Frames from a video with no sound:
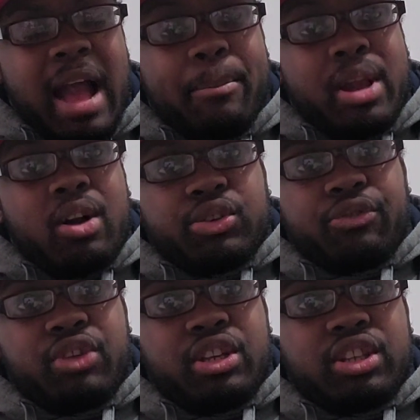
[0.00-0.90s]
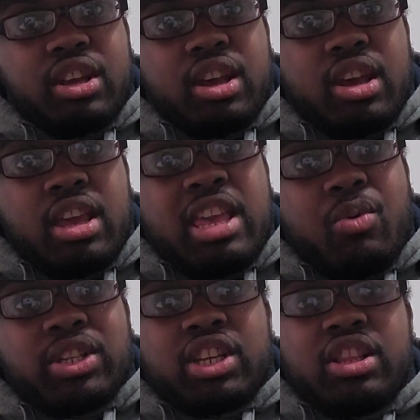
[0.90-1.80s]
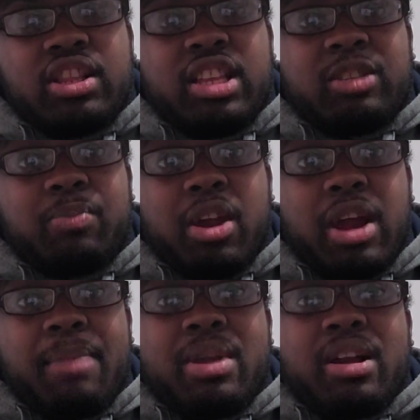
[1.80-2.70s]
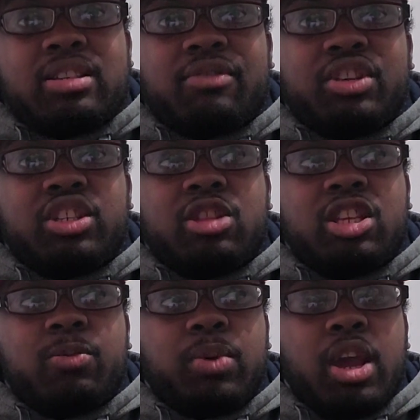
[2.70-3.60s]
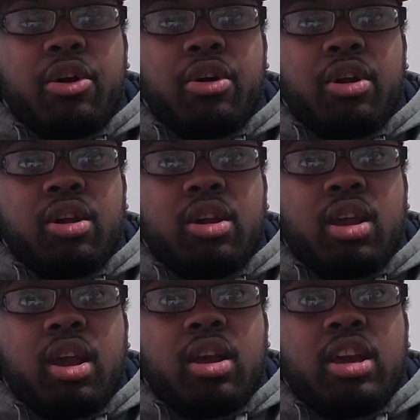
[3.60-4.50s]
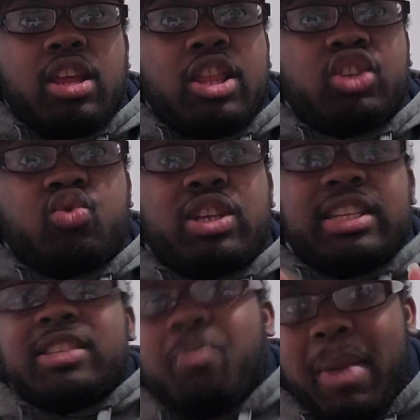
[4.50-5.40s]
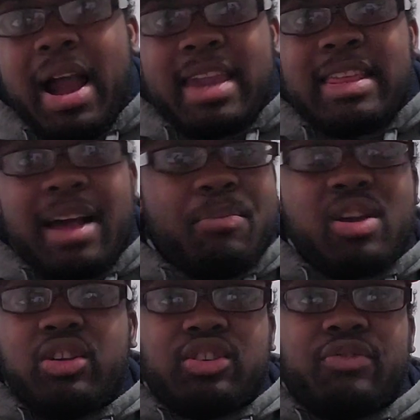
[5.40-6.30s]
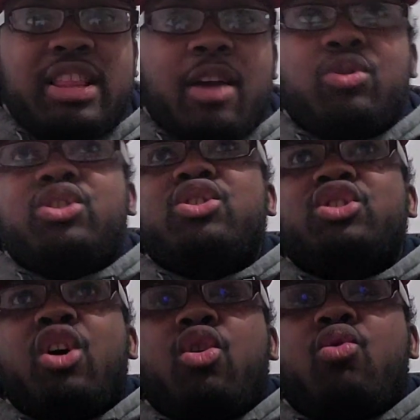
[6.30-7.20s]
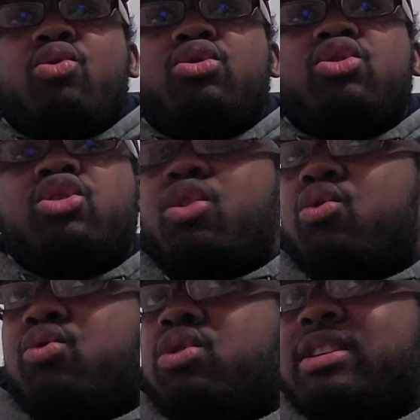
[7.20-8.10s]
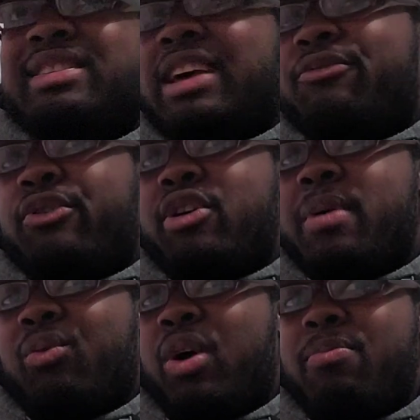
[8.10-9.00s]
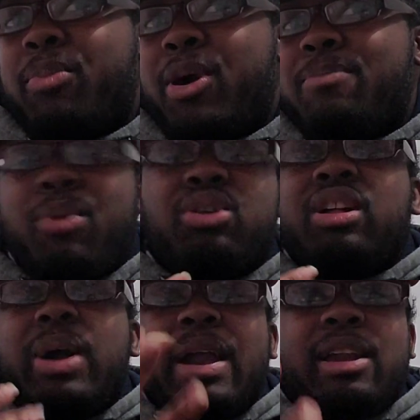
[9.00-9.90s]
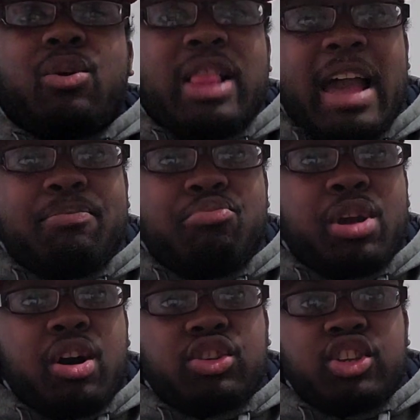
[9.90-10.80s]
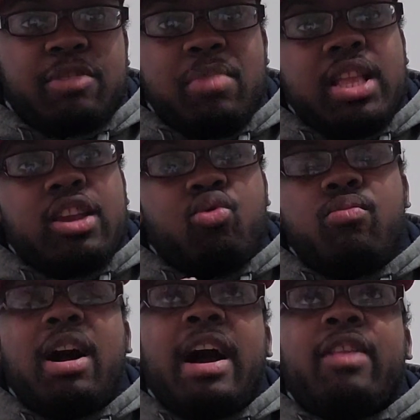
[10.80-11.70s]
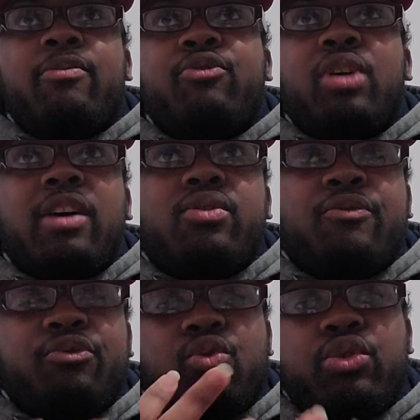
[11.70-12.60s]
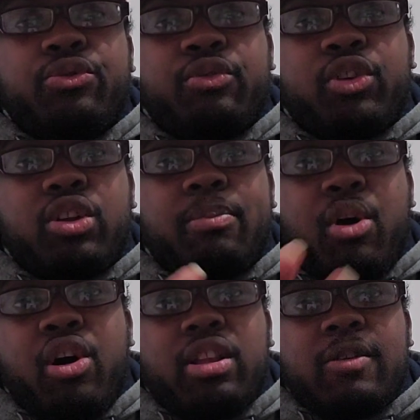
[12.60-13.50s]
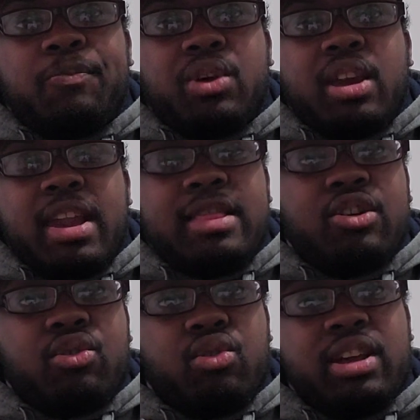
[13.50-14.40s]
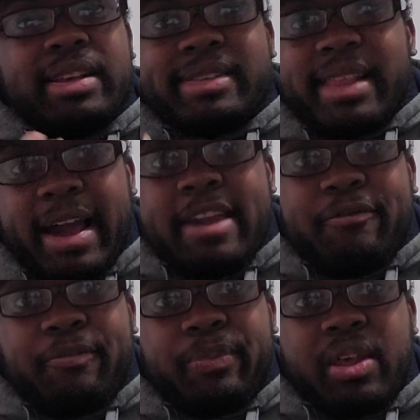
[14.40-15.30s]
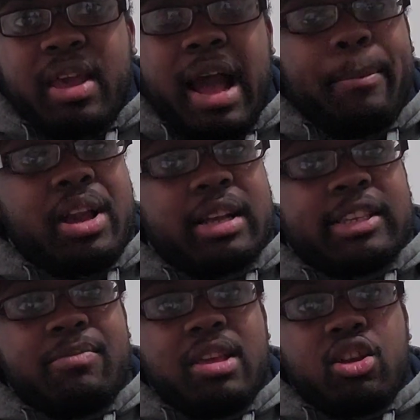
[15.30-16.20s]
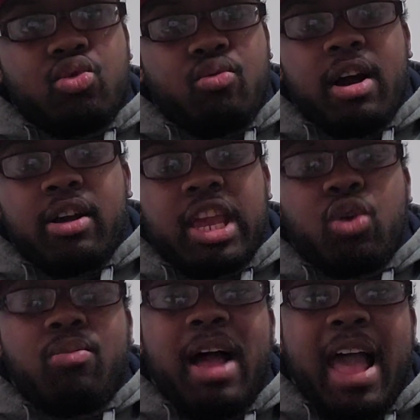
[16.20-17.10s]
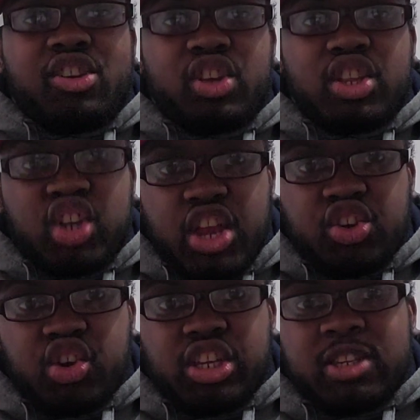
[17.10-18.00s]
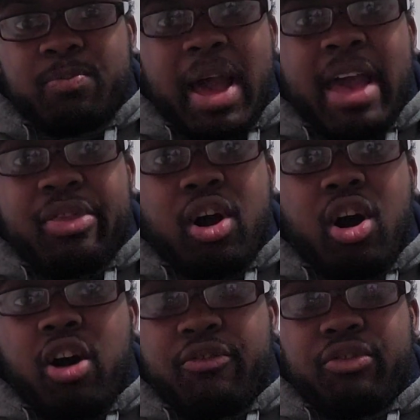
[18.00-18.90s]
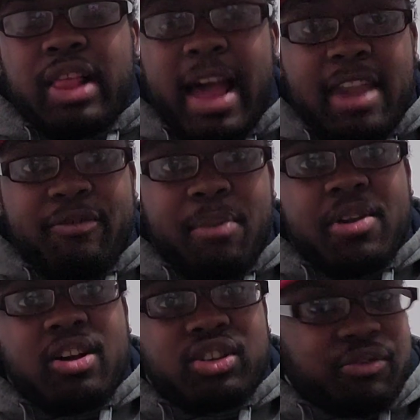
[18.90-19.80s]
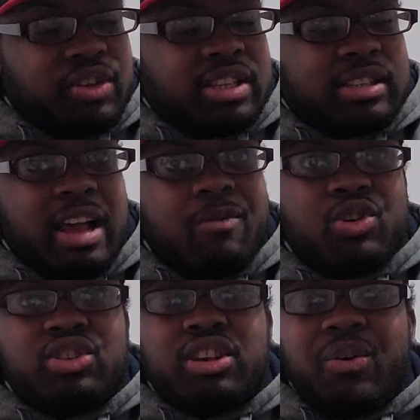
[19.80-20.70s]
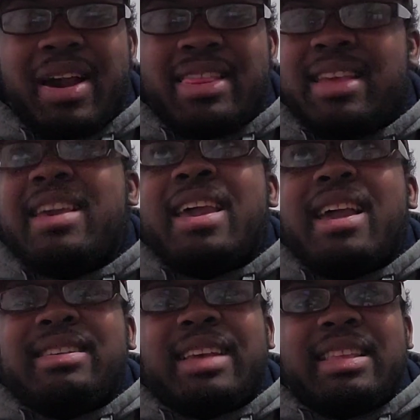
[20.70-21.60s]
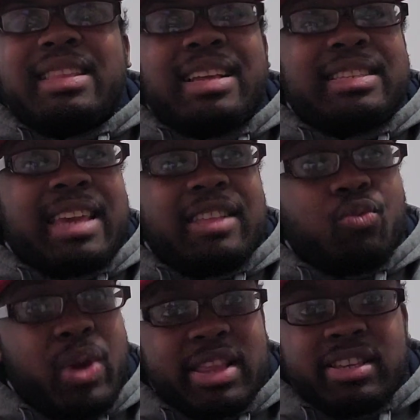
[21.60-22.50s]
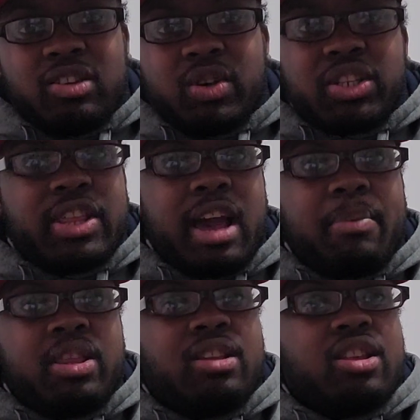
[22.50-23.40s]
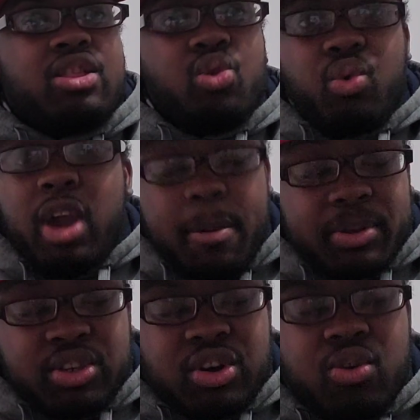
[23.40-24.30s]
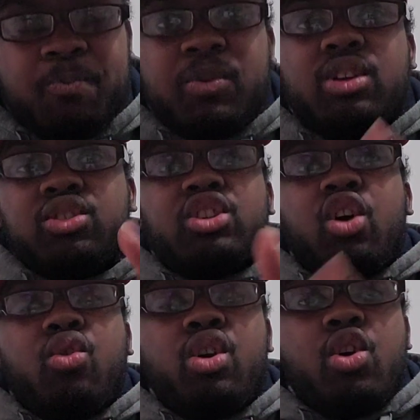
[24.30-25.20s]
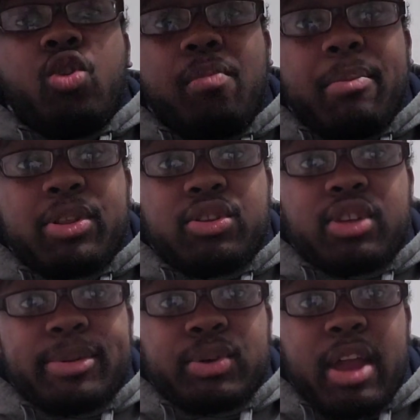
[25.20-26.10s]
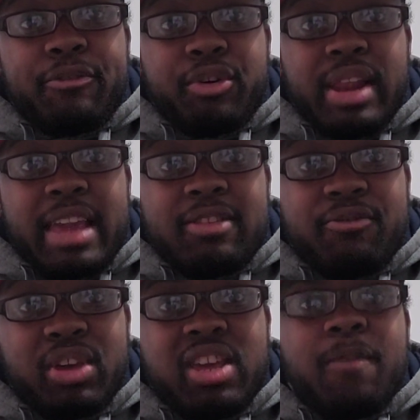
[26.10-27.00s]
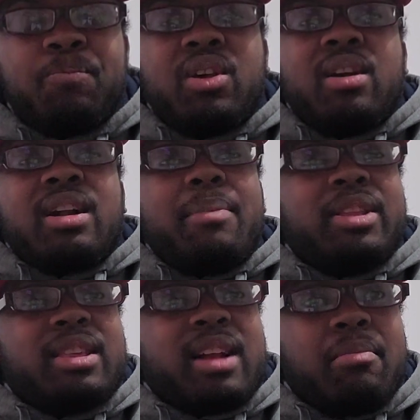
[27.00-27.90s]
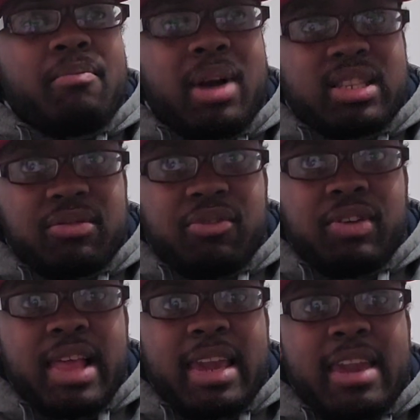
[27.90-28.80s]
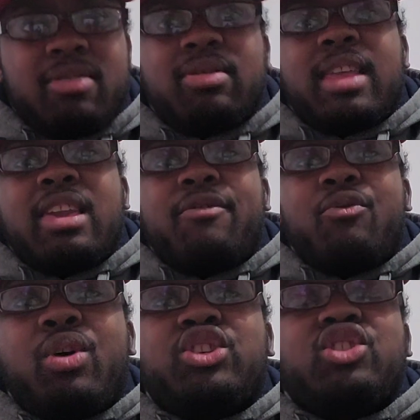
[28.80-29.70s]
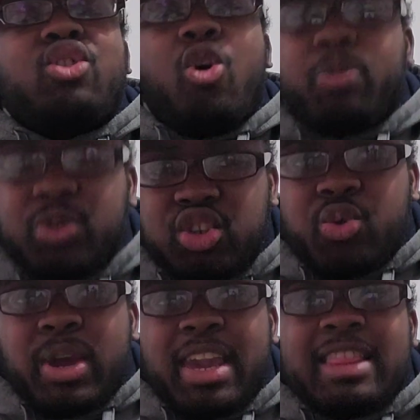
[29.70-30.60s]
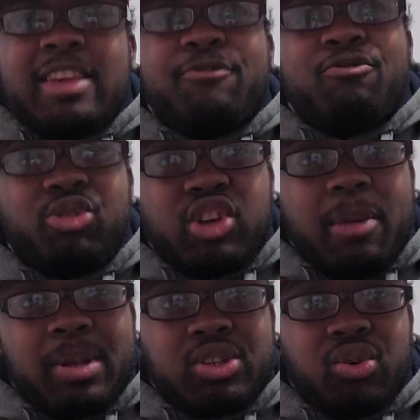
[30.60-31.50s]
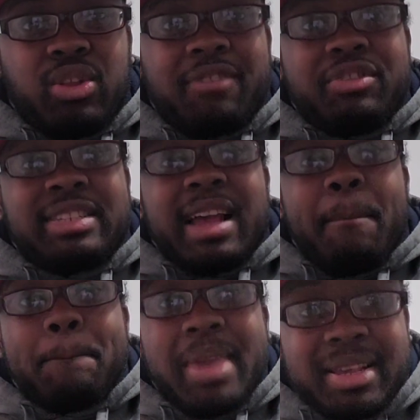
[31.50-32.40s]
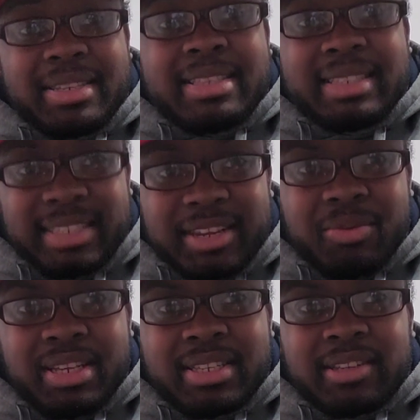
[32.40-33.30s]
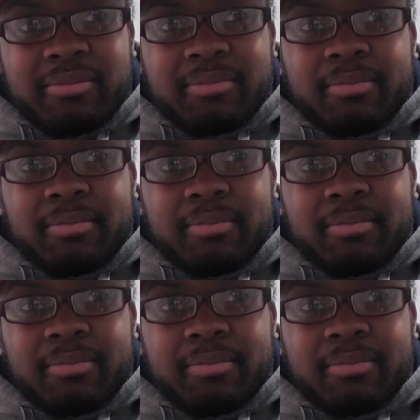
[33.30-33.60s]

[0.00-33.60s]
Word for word: And because of this, he was in despair and because of this despair this twist is mine and because of it i was so so sad for him at one point but quite glad because he meet iruma at, at the few further part into his life and because he met Iruma, Iruma actually changed his path of life. And because of this, I was quite excited and can't wait to see what's gonna happen in the new episode. So remember to subscribe or like the video. Comment in the comment box if you like it. Thank you watching. Hope to see you again in future episode of this amazing series.